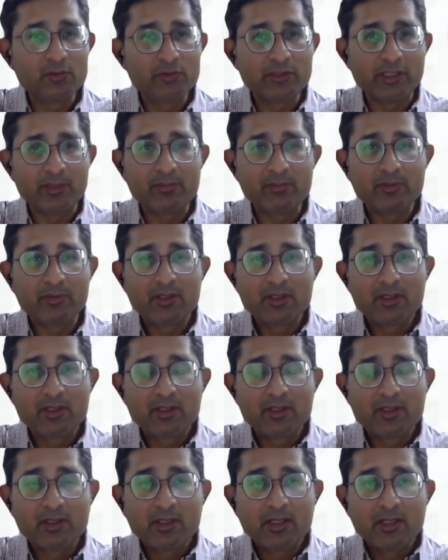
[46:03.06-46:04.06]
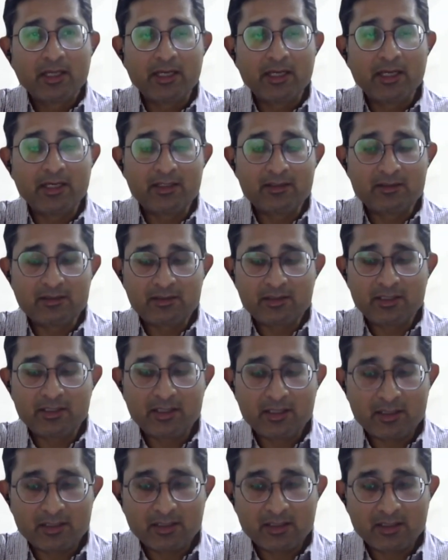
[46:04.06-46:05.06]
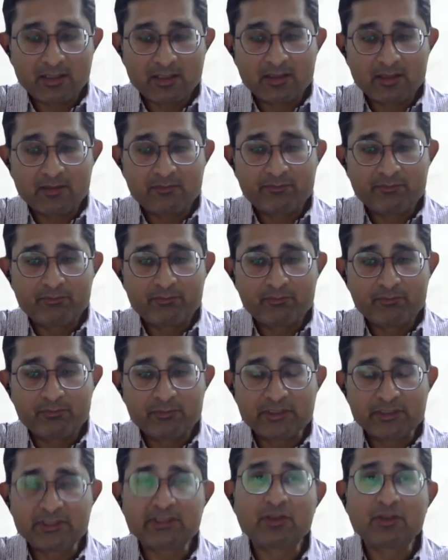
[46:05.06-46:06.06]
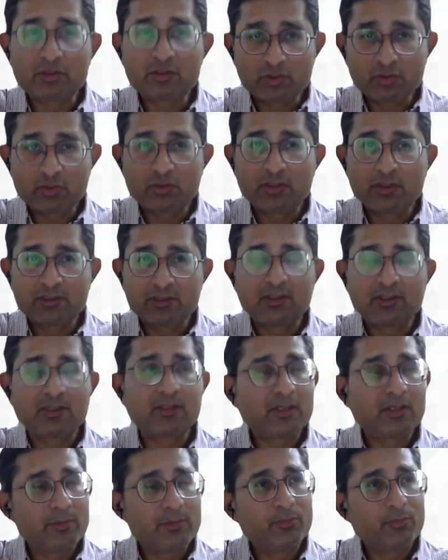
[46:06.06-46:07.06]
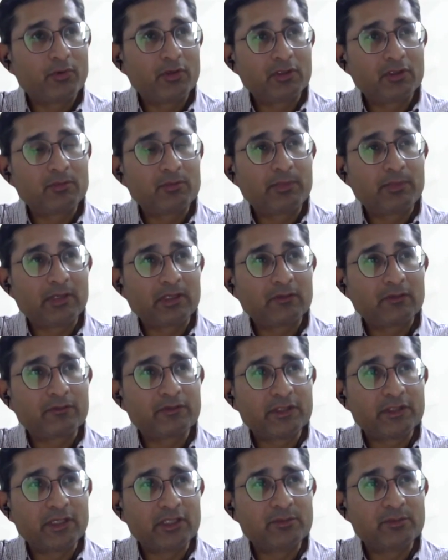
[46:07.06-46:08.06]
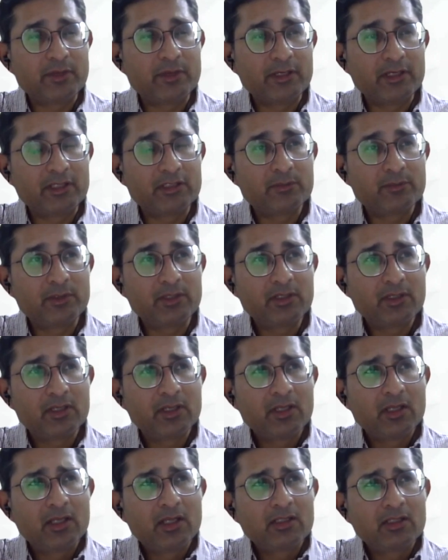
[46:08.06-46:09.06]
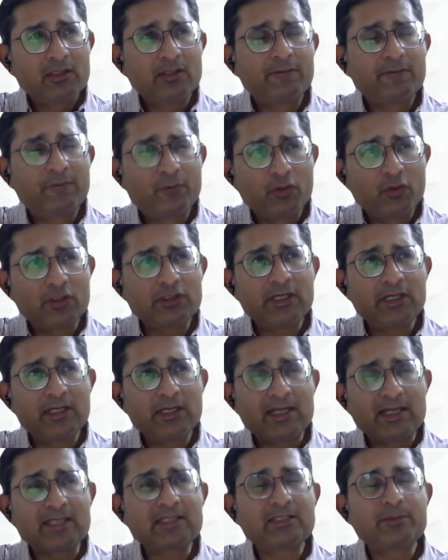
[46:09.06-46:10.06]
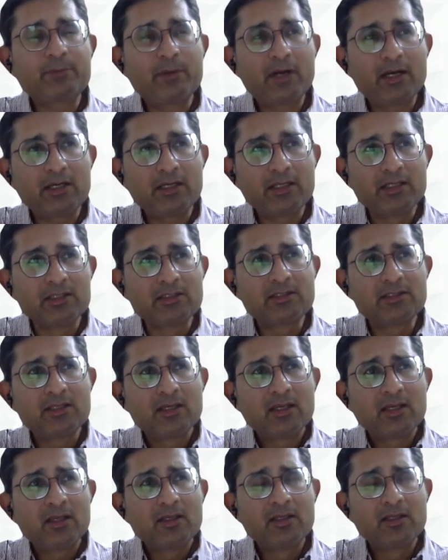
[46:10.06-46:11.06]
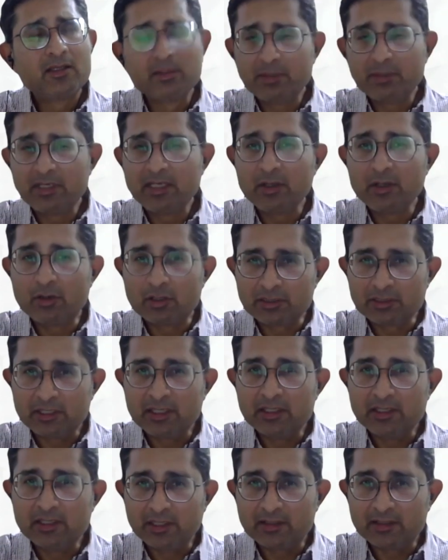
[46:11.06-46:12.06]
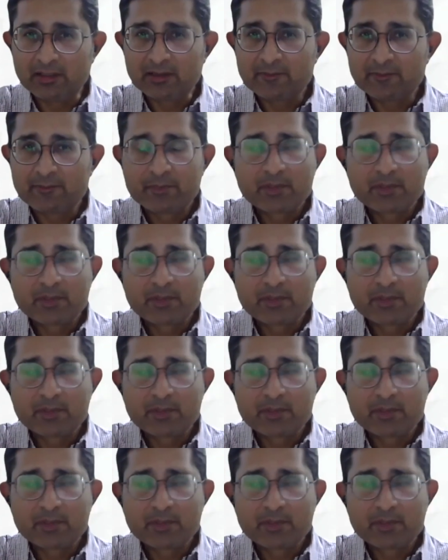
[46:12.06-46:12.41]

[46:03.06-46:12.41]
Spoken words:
to them. And this is also another important part of change management. The fourth and last part is remaining authentic.